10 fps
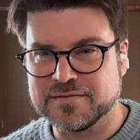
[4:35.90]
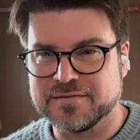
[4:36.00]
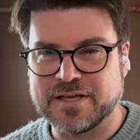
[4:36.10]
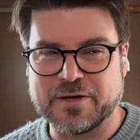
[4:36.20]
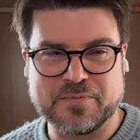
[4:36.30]

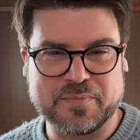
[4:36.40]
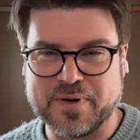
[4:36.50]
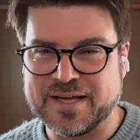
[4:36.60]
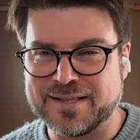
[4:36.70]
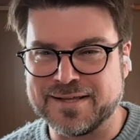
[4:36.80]
help the
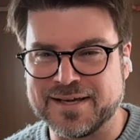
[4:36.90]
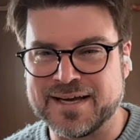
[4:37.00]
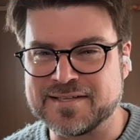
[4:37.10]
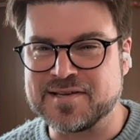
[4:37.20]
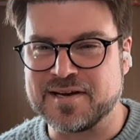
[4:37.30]
bot think
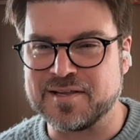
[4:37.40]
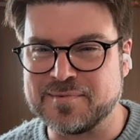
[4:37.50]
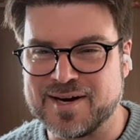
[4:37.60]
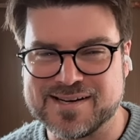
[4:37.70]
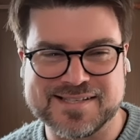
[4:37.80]
outside of the
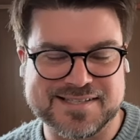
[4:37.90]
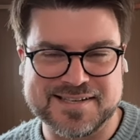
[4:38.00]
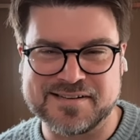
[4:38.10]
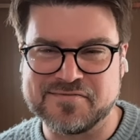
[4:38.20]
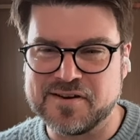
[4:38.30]
box. It's
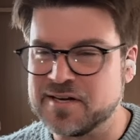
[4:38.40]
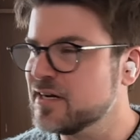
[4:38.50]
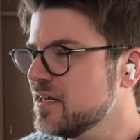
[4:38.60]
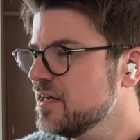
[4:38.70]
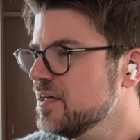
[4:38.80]
kind of fun.
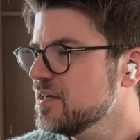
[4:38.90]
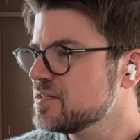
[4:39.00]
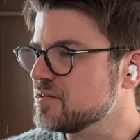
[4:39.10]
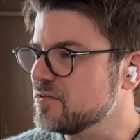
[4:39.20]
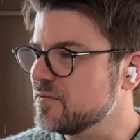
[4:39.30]

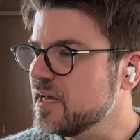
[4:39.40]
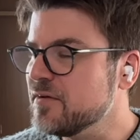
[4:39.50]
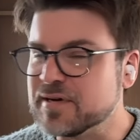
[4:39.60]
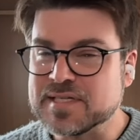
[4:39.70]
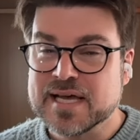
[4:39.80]
So
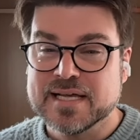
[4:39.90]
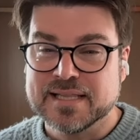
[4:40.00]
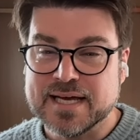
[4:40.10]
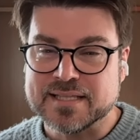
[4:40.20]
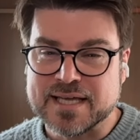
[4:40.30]
anyways,
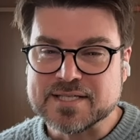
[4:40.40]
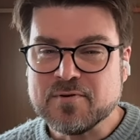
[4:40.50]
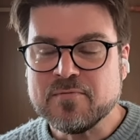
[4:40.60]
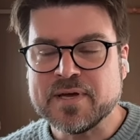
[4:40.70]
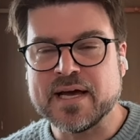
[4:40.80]
that's
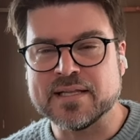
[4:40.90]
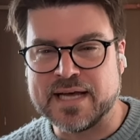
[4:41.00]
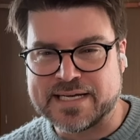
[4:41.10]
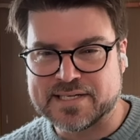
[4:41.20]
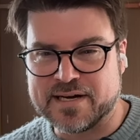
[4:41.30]
where we got
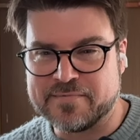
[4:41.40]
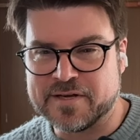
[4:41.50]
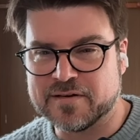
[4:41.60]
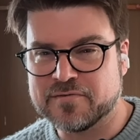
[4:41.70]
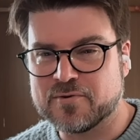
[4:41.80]
last time.
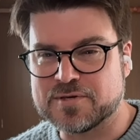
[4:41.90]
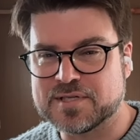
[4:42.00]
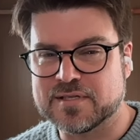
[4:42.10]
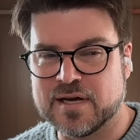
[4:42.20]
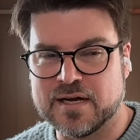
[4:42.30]
And of
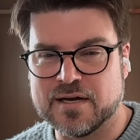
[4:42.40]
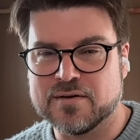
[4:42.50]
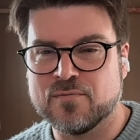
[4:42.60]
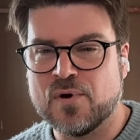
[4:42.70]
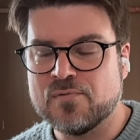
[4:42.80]
course,
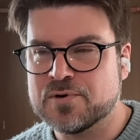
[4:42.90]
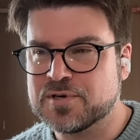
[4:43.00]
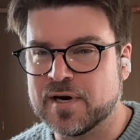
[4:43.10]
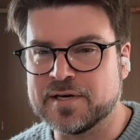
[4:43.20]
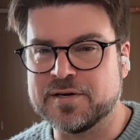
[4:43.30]
what we're
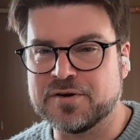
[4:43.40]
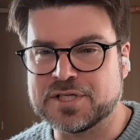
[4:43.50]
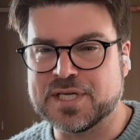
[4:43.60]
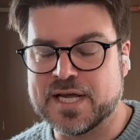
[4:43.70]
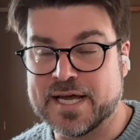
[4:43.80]
trying to do
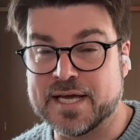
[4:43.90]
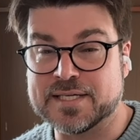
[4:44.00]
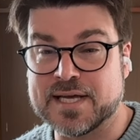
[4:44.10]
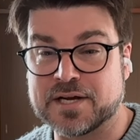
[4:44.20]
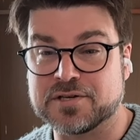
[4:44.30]
today
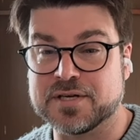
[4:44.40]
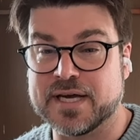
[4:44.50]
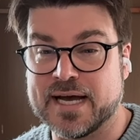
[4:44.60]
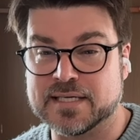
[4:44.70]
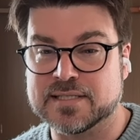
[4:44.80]
is
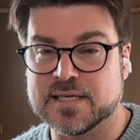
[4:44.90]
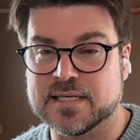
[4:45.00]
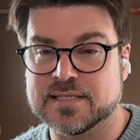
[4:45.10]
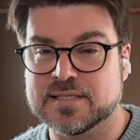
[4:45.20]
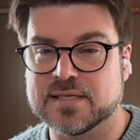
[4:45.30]
actually
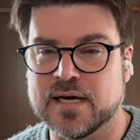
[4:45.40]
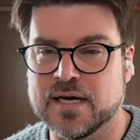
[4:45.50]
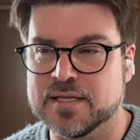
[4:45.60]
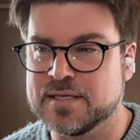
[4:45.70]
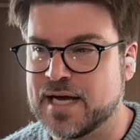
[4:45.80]
access
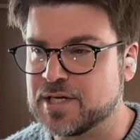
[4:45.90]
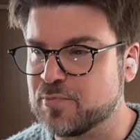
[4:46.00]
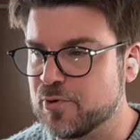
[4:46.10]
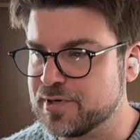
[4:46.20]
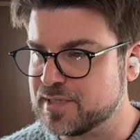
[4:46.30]
the
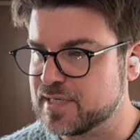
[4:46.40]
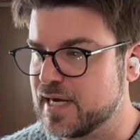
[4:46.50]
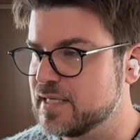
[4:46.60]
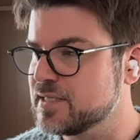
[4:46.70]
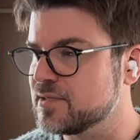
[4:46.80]
dashboard
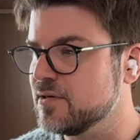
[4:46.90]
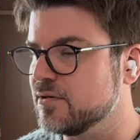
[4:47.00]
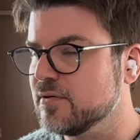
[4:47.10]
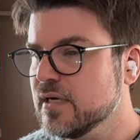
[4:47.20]
instead. So